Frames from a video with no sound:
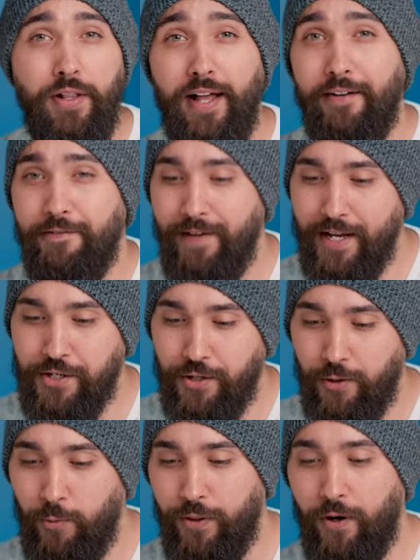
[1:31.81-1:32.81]
lot
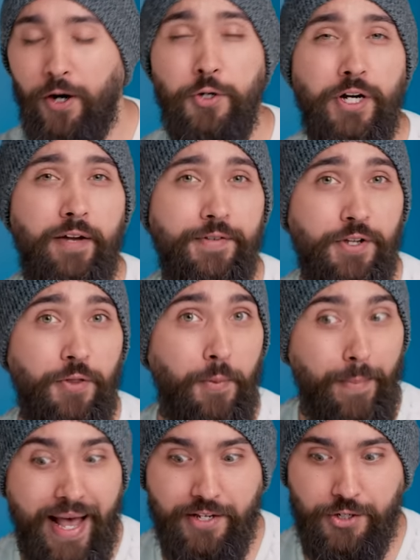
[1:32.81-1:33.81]
faster, while the hard drive is all the mass